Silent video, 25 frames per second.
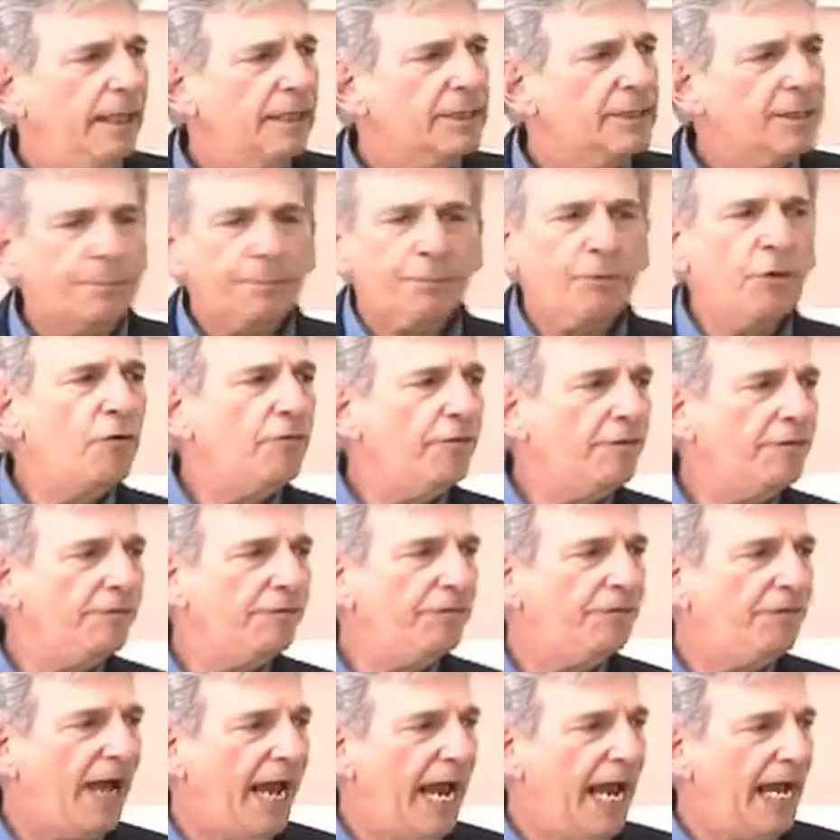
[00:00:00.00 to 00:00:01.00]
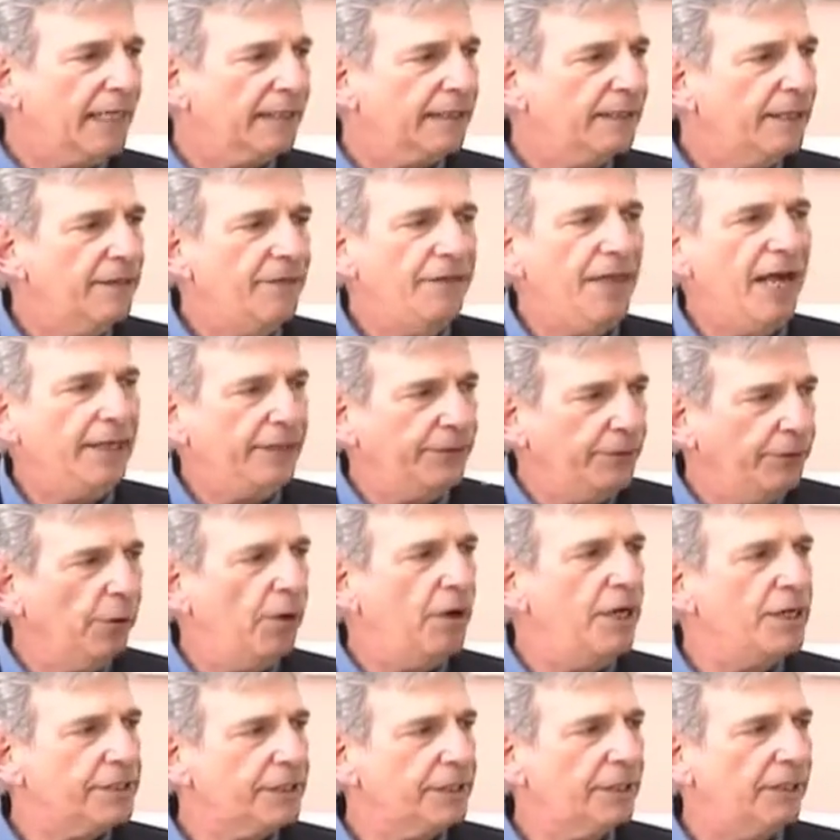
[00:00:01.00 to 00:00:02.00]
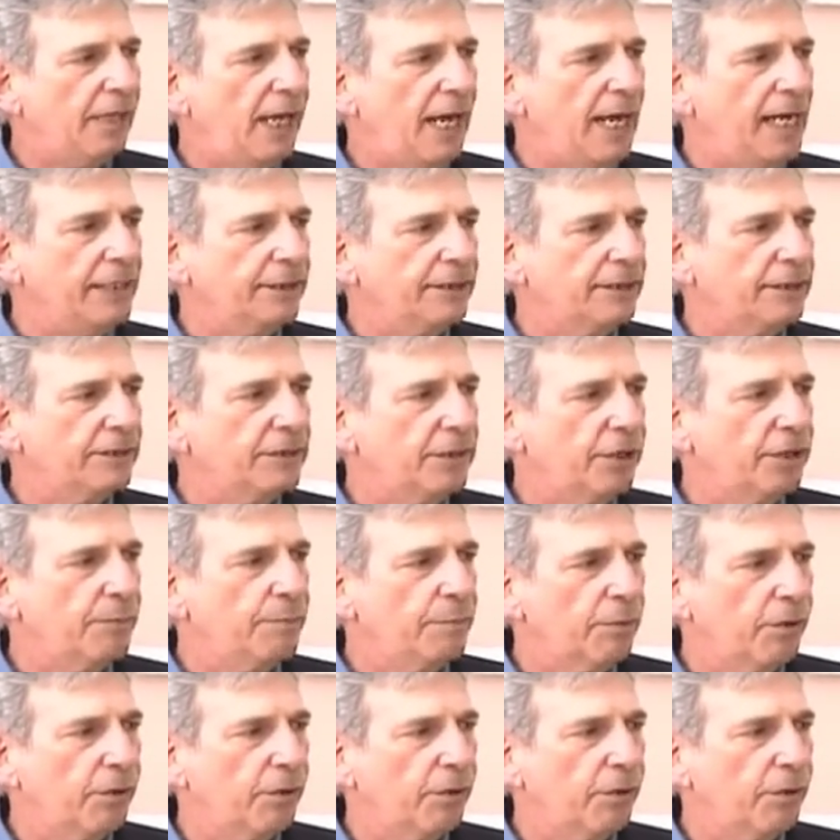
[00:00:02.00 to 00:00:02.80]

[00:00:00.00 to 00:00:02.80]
It's a proven fact that noise and light deter